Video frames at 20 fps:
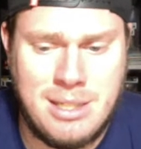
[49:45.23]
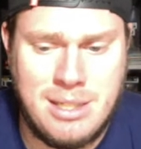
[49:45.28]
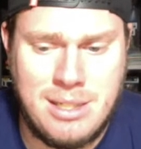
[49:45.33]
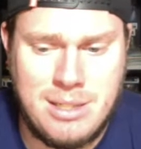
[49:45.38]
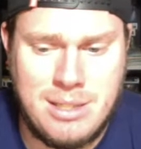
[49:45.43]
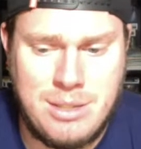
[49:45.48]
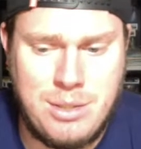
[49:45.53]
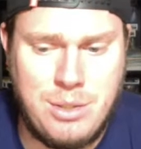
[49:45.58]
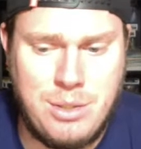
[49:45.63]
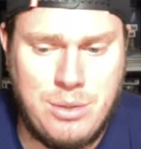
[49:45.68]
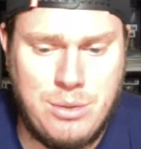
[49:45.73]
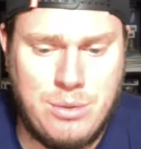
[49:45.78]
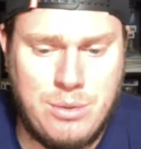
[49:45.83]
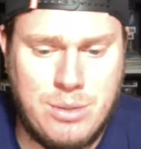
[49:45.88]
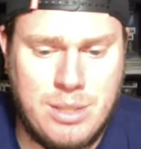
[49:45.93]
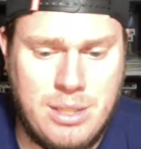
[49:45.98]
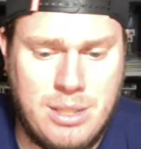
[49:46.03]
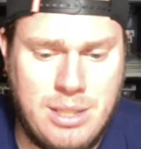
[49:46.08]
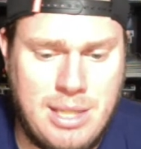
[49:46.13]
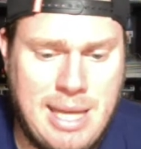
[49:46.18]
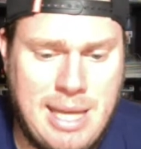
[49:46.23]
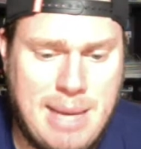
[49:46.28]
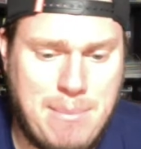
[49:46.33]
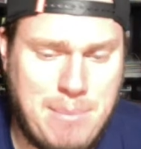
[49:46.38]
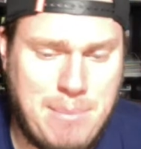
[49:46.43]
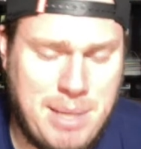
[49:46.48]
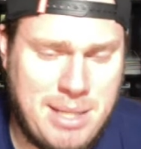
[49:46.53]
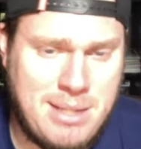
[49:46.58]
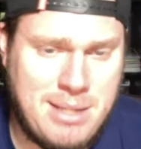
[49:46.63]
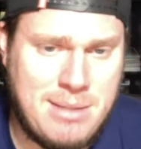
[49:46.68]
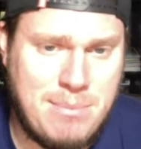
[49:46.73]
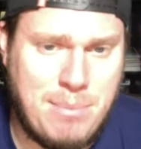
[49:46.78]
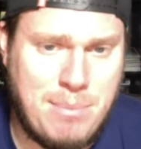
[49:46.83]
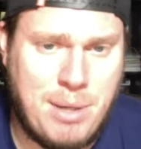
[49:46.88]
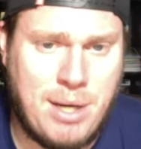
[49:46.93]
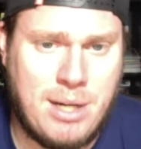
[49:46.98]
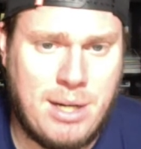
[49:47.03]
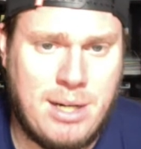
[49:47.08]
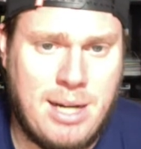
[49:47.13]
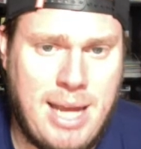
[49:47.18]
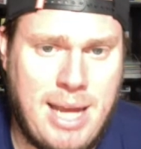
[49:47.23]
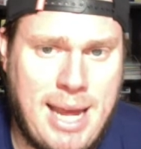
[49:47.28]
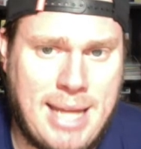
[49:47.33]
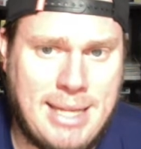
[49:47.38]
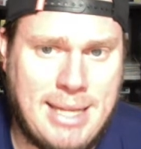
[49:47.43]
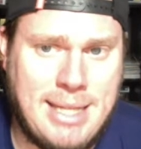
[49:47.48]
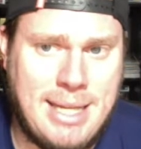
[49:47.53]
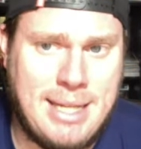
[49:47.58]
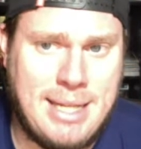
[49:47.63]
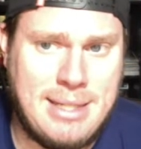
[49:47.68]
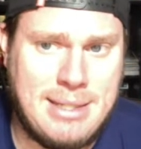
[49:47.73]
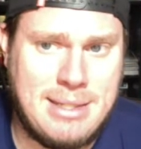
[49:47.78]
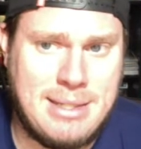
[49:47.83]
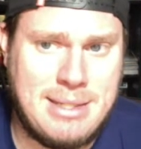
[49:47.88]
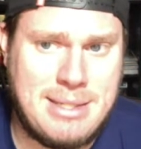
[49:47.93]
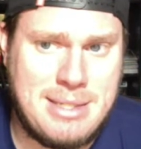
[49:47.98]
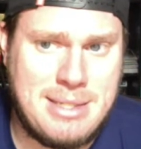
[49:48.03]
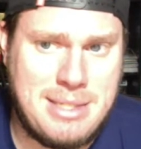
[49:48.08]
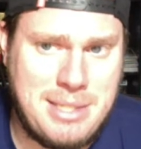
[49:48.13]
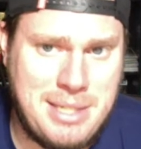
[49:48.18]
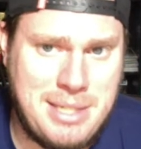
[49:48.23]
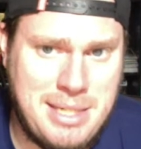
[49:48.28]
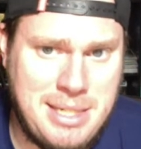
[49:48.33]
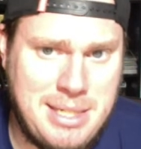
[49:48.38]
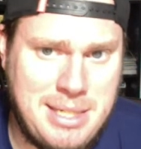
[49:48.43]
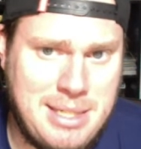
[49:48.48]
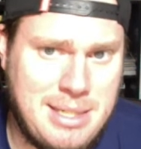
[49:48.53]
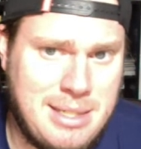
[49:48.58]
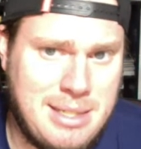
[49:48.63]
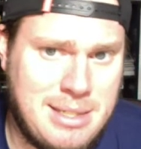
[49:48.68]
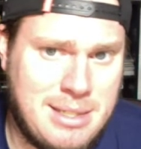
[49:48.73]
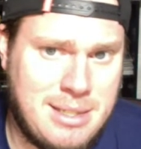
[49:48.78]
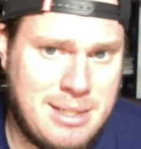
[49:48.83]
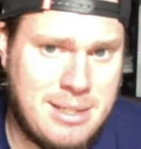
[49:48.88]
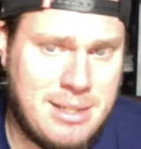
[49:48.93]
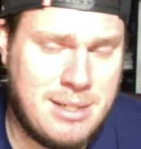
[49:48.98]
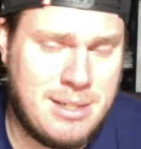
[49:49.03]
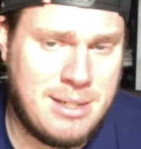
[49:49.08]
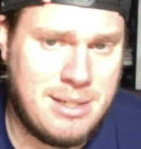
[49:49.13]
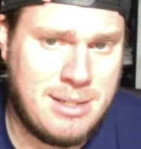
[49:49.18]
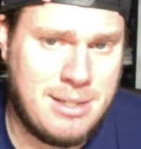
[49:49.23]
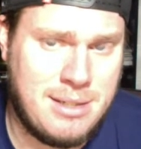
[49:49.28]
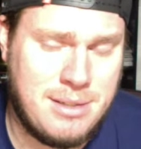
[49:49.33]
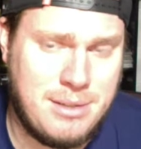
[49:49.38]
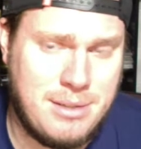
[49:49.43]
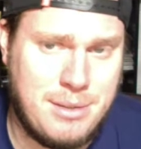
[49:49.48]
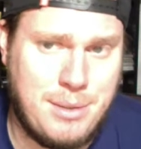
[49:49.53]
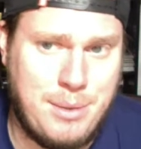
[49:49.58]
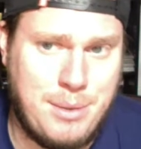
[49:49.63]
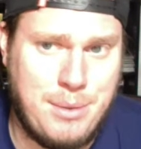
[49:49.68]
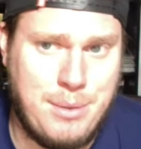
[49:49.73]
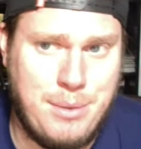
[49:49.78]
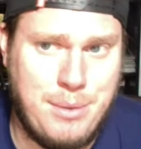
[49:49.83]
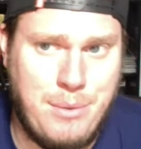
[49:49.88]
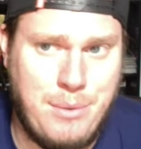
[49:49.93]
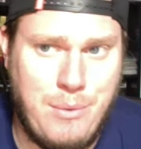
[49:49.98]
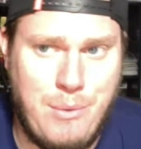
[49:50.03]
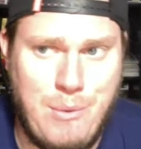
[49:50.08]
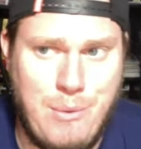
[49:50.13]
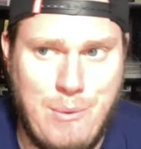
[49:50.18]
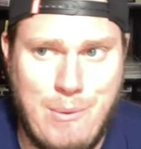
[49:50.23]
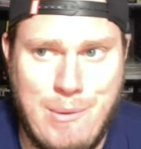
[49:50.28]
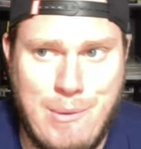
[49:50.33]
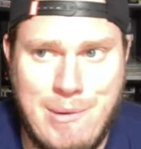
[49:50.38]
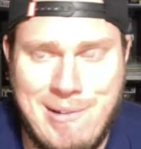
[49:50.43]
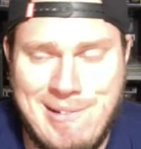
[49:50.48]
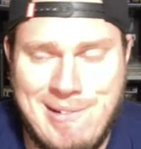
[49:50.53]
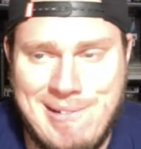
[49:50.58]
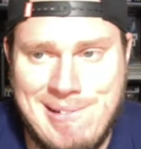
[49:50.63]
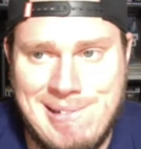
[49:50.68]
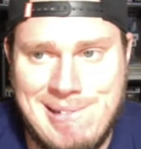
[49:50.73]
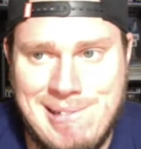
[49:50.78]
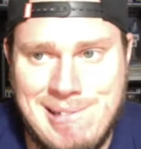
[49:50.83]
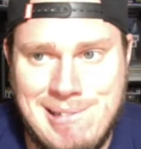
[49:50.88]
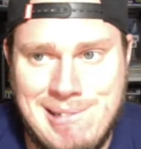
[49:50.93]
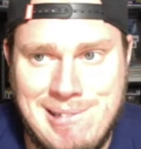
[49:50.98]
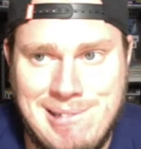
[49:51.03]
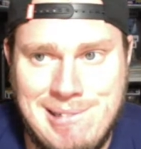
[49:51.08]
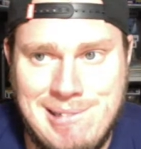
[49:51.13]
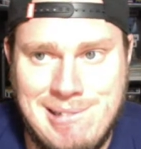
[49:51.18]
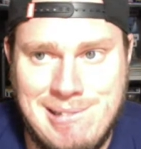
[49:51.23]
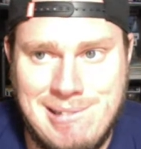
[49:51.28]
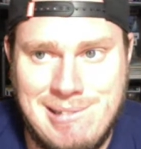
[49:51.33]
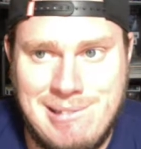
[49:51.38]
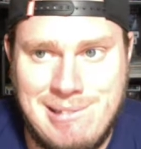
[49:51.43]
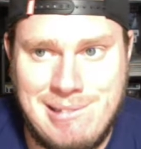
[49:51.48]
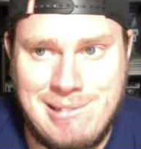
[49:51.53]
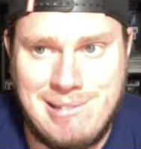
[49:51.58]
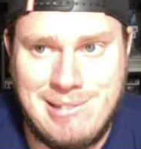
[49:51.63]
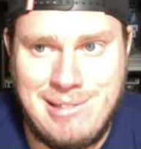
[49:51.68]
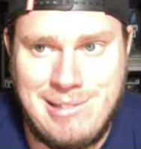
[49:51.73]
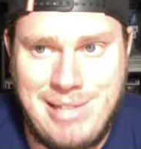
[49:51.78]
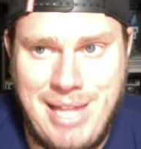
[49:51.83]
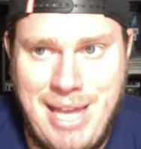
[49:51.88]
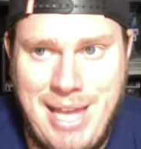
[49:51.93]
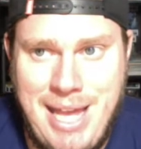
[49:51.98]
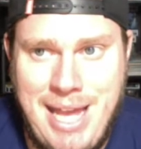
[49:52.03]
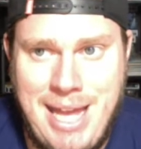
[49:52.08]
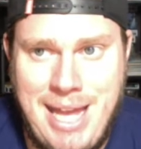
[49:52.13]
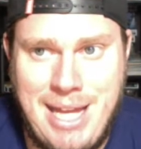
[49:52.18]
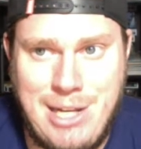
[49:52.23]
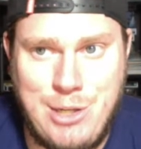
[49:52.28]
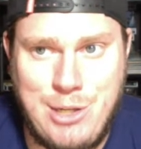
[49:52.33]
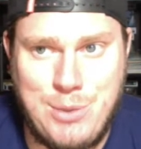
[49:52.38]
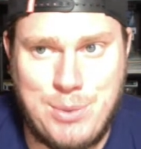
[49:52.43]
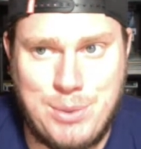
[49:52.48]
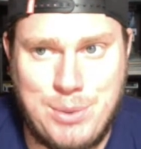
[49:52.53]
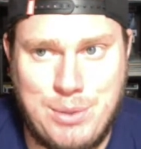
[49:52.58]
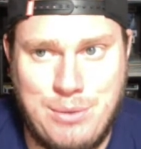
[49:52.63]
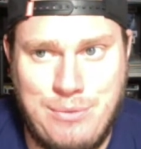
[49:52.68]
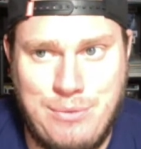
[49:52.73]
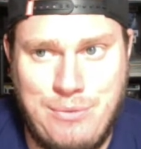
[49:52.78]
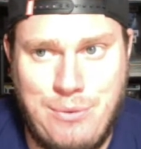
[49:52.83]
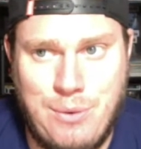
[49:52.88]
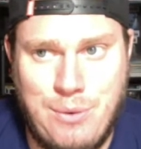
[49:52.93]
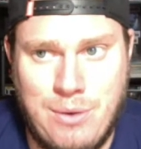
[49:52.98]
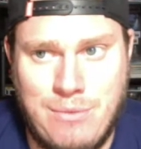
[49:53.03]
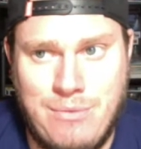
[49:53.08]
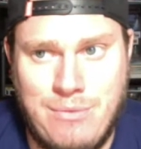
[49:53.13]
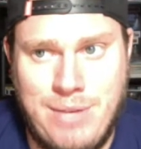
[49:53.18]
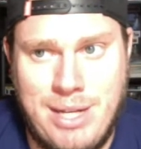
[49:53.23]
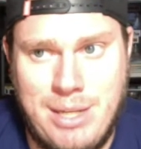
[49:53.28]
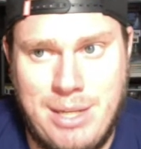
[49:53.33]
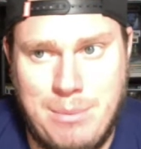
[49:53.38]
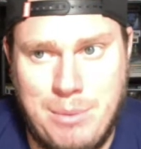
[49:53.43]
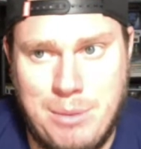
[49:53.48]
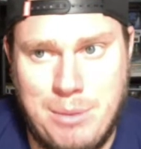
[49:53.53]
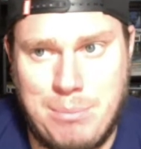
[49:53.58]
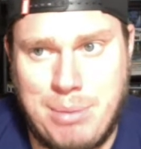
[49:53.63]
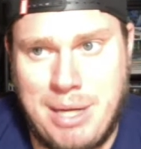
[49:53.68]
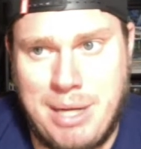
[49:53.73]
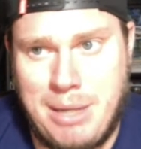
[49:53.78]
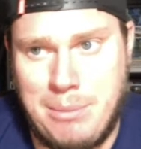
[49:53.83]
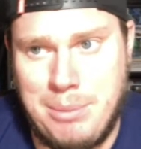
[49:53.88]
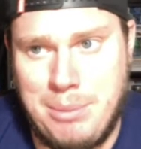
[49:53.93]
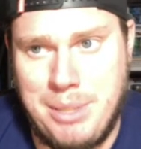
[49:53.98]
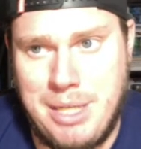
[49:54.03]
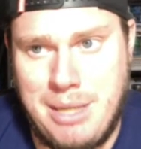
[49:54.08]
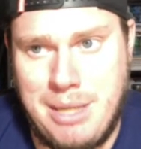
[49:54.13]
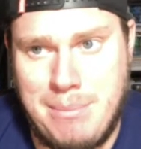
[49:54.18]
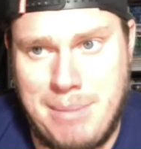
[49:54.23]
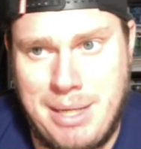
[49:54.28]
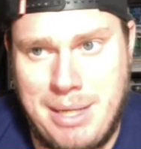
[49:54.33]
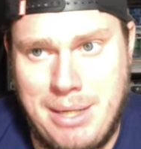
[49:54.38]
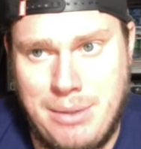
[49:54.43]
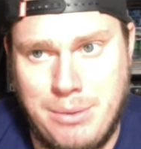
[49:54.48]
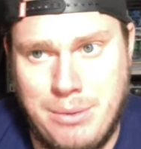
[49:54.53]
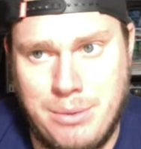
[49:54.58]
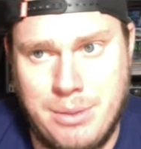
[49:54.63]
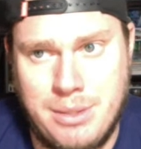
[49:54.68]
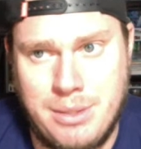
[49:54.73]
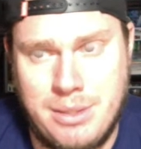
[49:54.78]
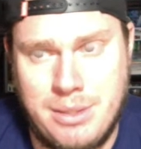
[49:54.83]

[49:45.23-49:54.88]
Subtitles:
to that mid part and then see. Oh, the annual for Venom would probably come out